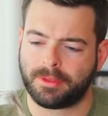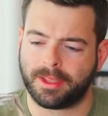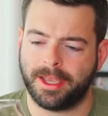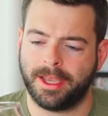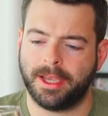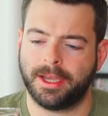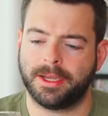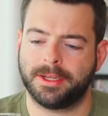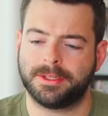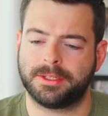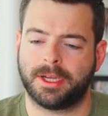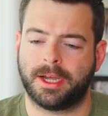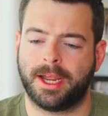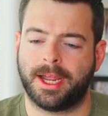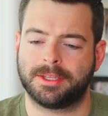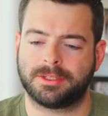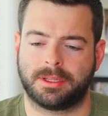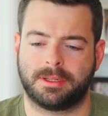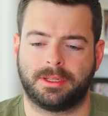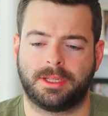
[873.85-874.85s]
and uh,
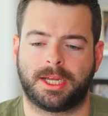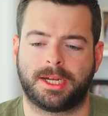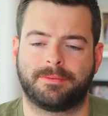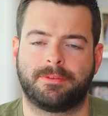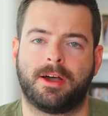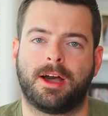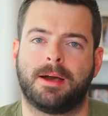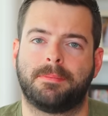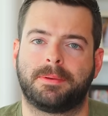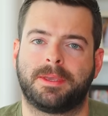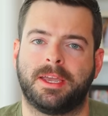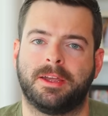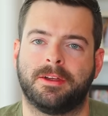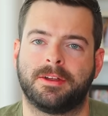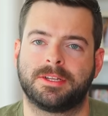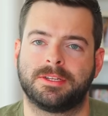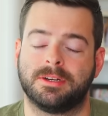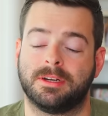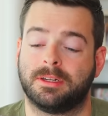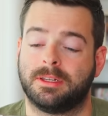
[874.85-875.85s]
has a lot of hop
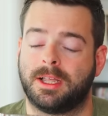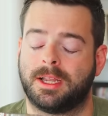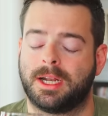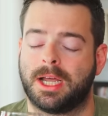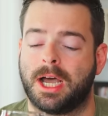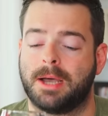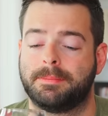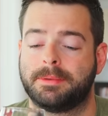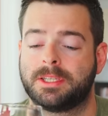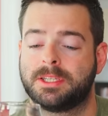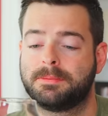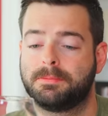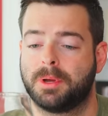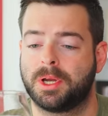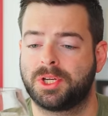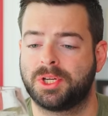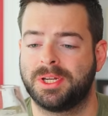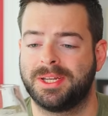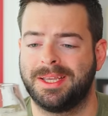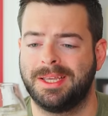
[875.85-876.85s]
character and a lot of hop
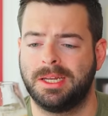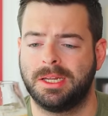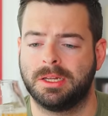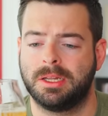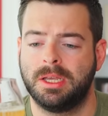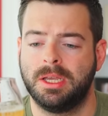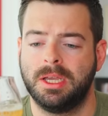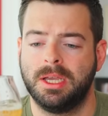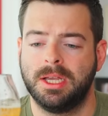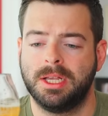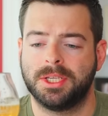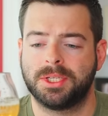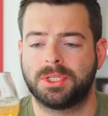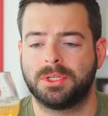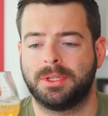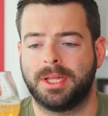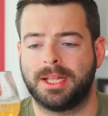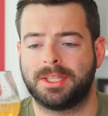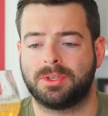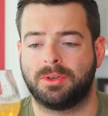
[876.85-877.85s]
expression in it.
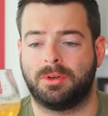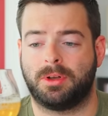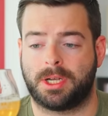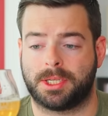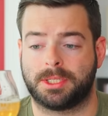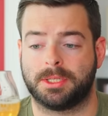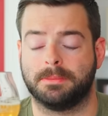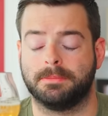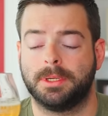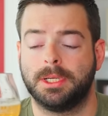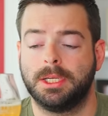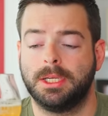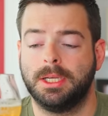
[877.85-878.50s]
So that's awesome.